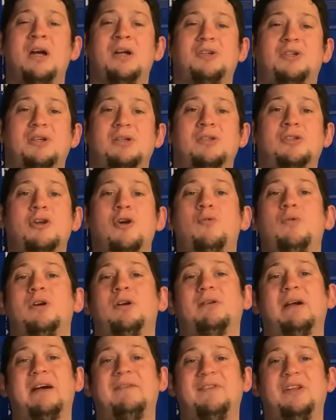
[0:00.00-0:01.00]
Just know what
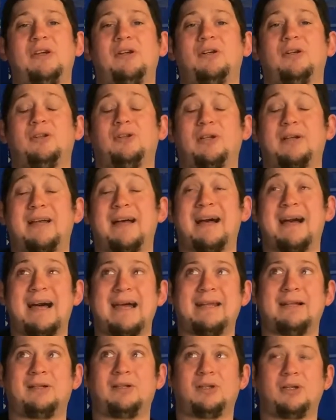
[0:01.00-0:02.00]
gravity you're
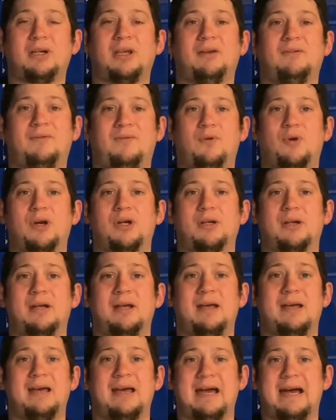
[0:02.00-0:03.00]
kind of looking for
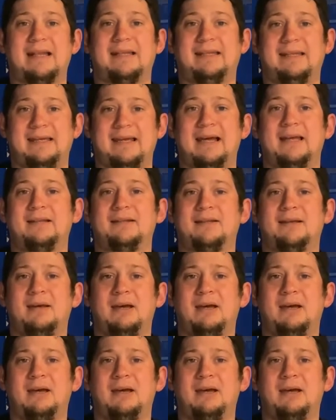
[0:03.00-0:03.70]
at the end.